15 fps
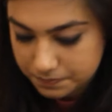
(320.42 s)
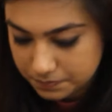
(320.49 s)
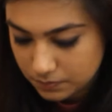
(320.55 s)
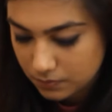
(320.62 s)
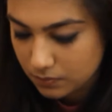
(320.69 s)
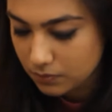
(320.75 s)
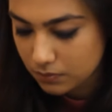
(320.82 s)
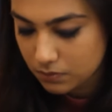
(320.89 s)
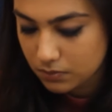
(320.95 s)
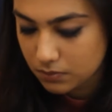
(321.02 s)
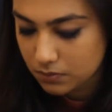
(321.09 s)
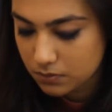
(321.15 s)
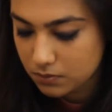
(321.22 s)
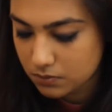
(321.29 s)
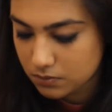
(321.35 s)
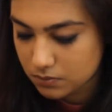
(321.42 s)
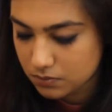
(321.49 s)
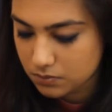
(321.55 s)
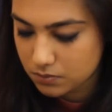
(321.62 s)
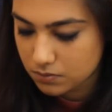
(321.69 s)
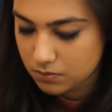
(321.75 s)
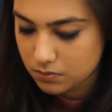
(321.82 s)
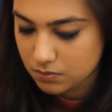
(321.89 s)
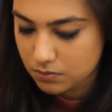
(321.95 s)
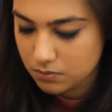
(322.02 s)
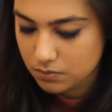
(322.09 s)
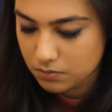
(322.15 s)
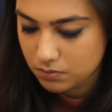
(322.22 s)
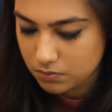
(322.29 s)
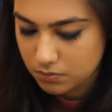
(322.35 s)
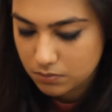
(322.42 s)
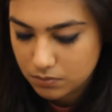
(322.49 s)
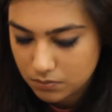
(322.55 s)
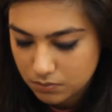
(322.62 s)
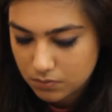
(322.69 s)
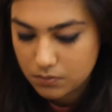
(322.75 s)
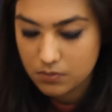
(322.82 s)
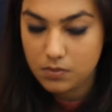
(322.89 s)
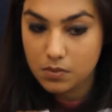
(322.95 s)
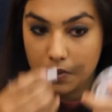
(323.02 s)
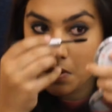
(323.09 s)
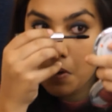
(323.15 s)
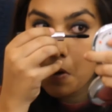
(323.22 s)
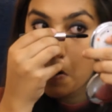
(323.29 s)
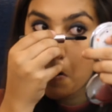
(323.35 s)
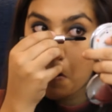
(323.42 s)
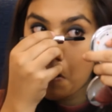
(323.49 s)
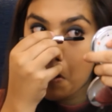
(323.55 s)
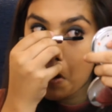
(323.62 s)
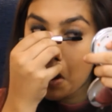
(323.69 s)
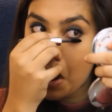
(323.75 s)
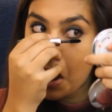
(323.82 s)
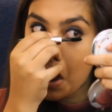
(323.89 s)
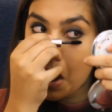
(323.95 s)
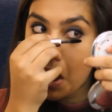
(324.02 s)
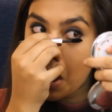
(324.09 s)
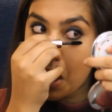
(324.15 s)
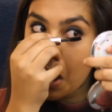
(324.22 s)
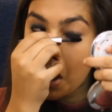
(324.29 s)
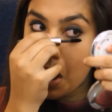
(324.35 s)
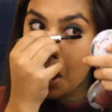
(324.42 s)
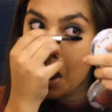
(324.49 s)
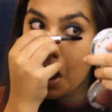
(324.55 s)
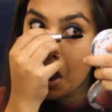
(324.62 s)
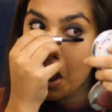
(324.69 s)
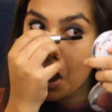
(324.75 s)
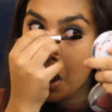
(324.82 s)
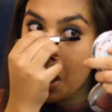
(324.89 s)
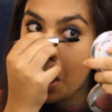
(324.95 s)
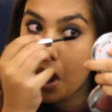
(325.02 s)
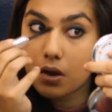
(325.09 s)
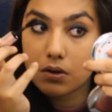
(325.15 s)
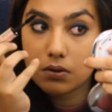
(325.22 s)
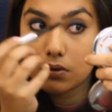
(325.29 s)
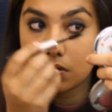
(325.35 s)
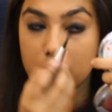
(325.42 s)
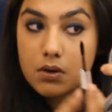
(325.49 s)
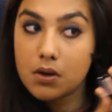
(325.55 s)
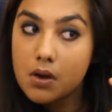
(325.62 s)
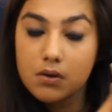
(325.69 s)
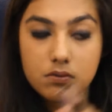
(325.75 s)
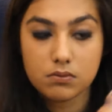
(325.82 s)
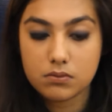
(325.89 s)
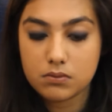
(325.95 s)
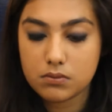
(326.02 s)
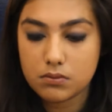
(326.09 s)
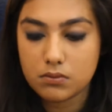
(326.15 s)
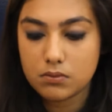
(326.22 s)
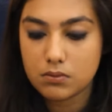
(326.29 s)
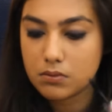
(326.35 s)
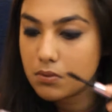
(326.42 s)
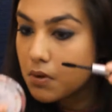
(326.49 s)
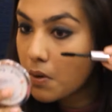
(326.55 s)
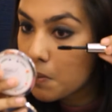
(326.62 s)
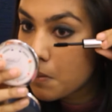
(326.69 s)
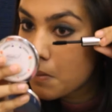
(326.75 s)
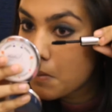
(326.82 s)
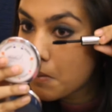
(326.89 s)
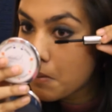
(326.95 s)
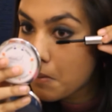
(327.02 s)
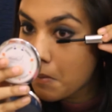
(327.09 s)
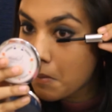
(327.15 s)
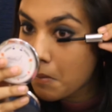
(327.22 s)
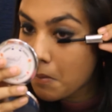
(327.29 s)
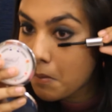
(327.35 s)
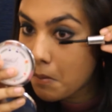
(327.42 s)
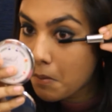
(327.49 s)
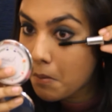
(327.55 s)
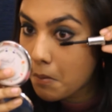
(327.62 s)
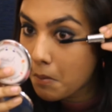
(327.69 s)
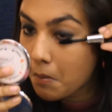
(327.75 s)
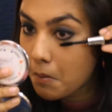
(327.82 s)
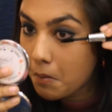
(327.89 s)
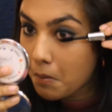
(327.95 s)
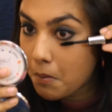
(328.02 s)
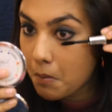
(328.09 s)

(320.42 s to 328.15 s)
Nothing is said.